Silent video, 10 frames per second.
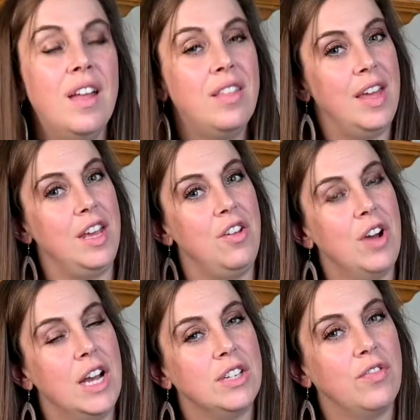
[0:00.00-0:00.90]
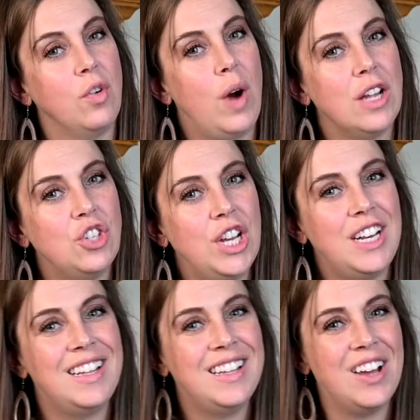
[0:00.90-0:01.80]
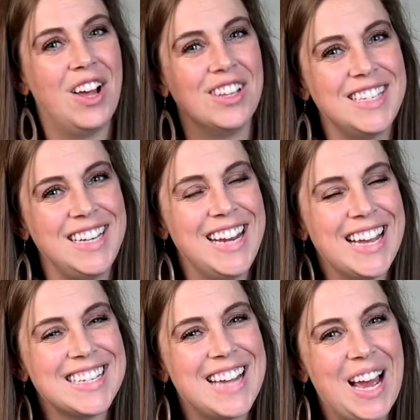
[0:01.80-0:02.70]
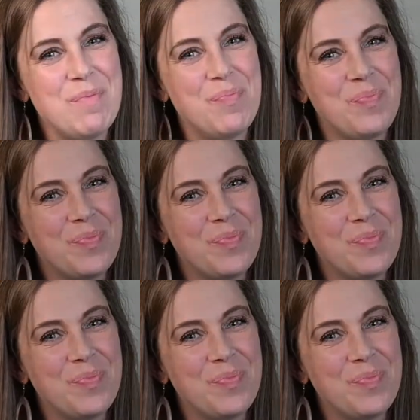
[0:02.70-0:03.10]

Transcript: Thank you guys for watching. I'll see you next time.